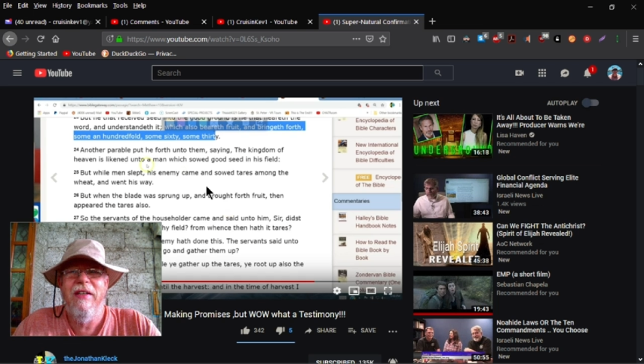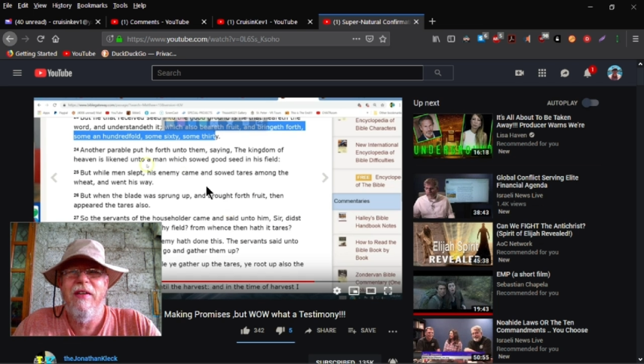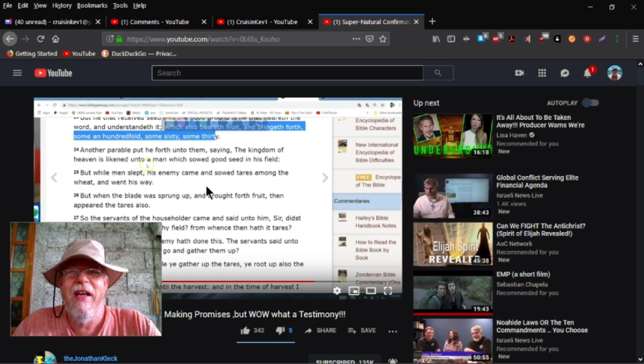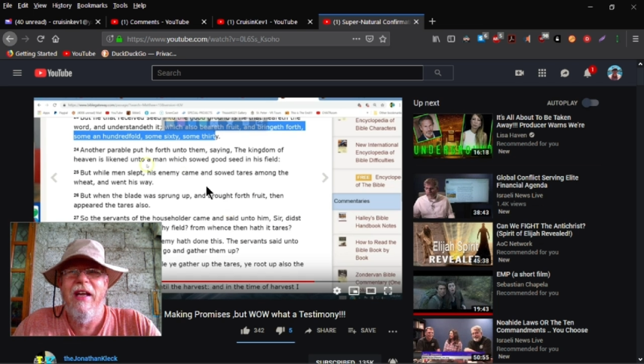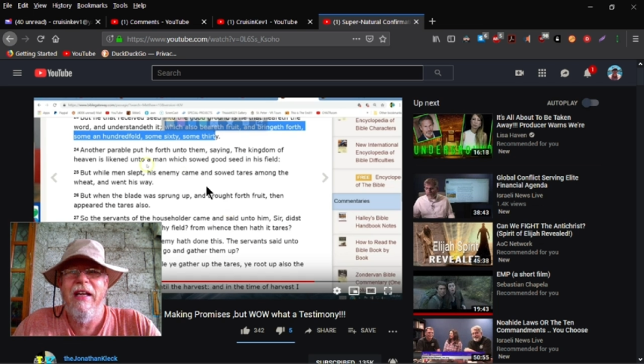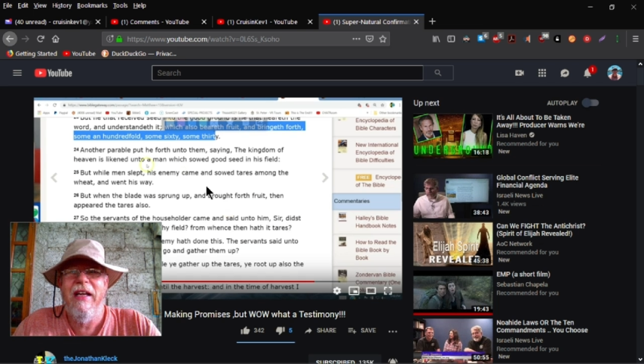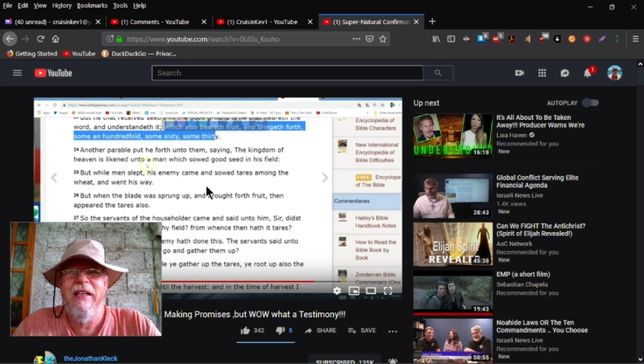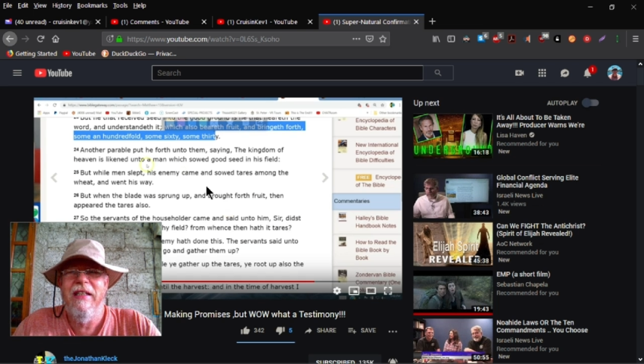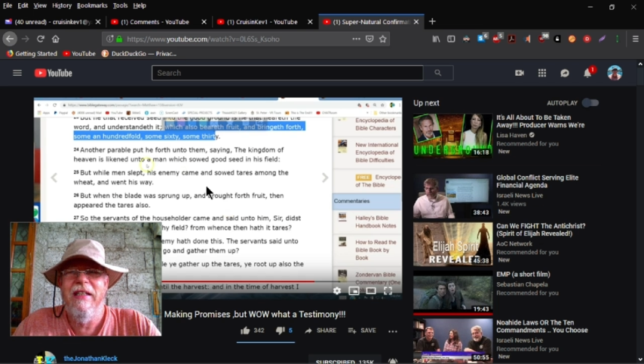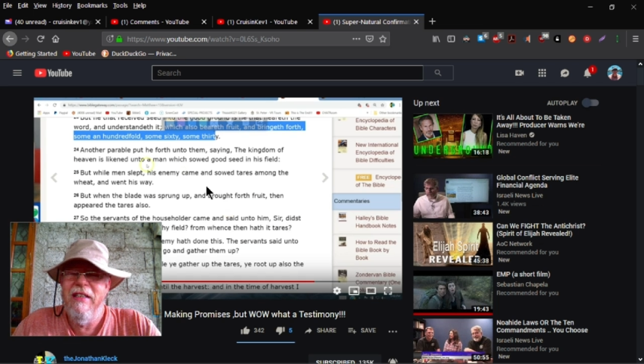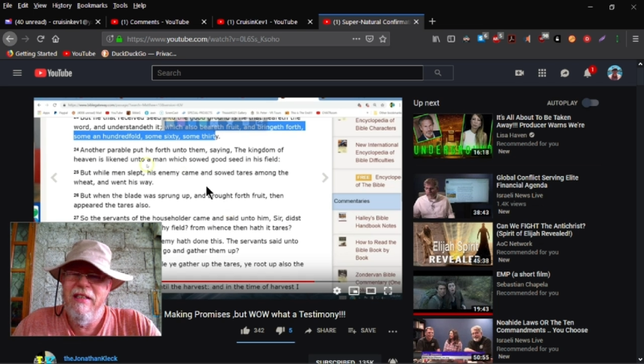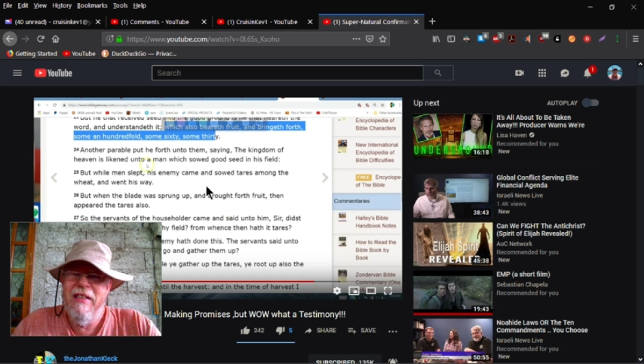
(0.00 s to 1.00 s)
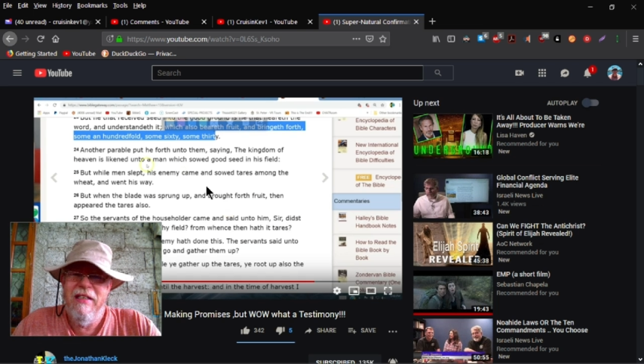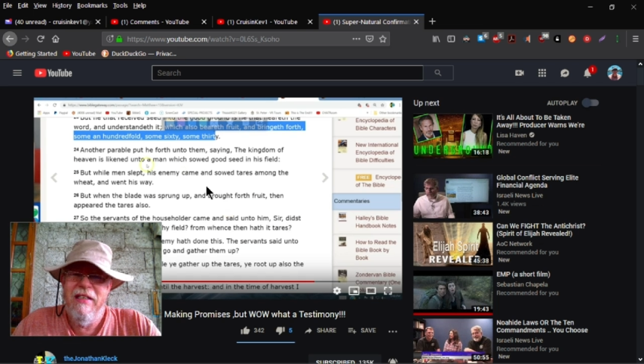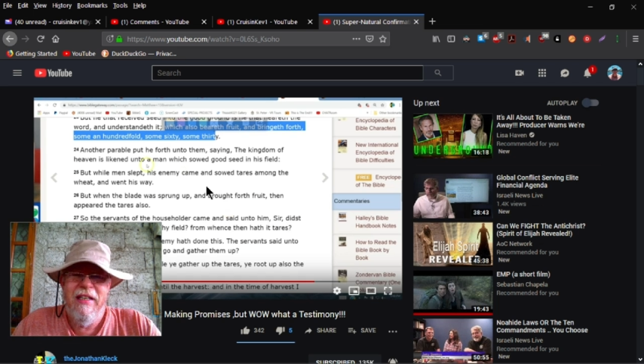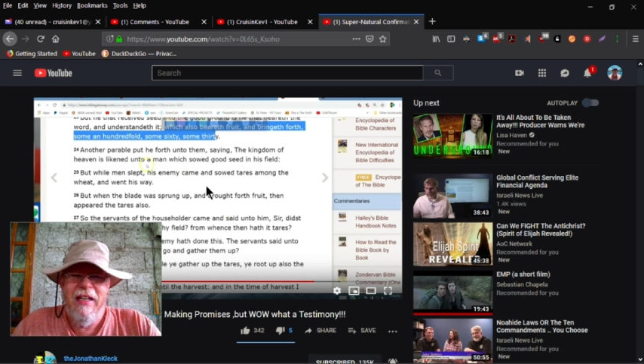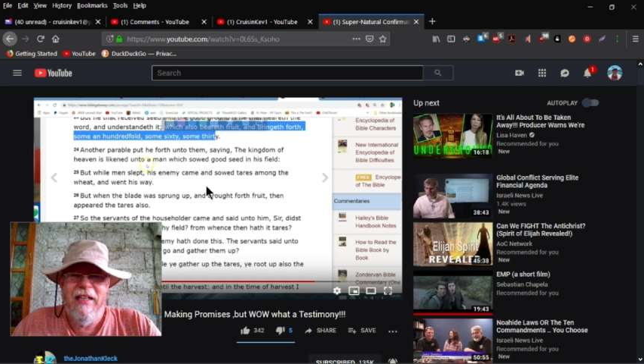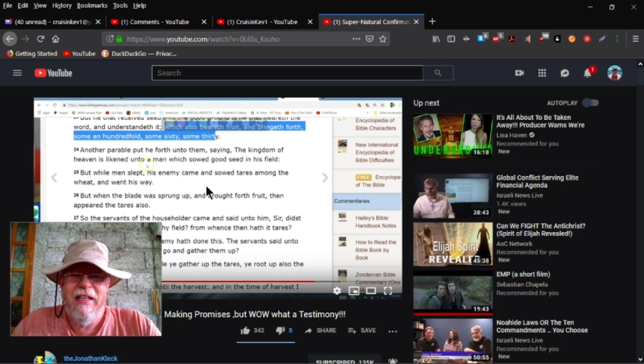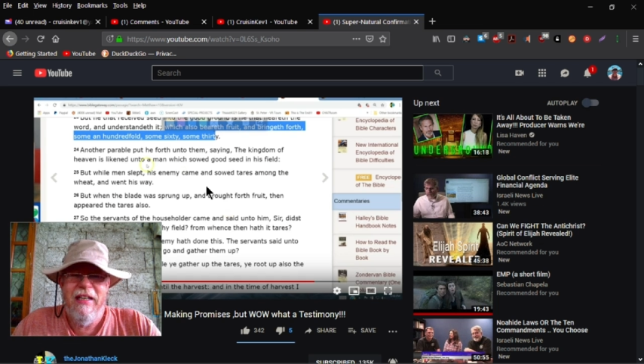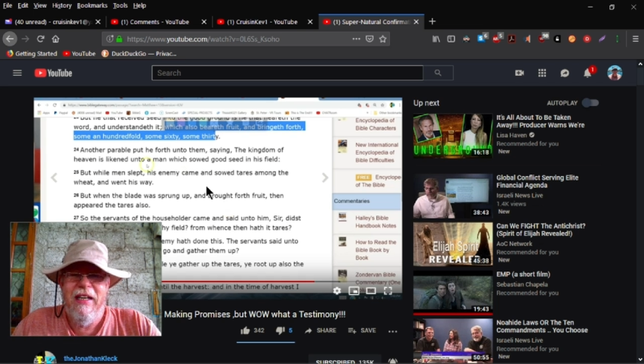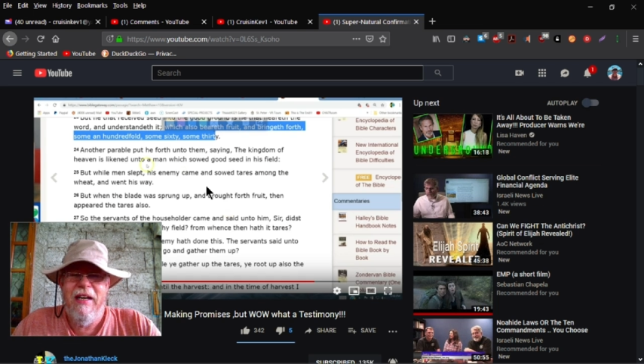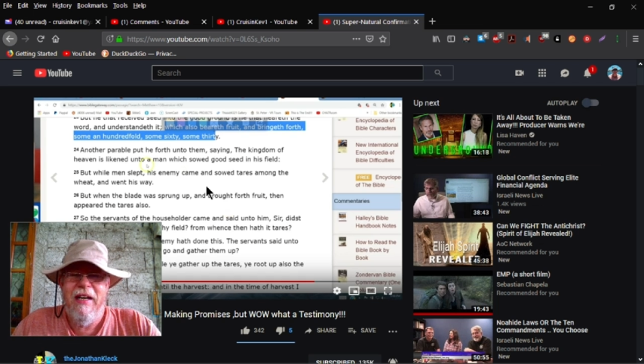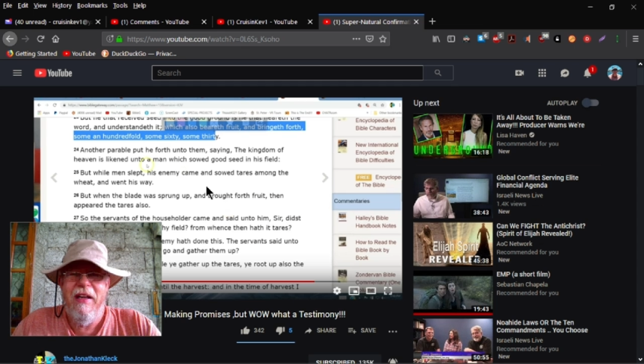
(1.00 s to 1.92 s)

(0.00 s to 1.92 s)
Okay, and uh,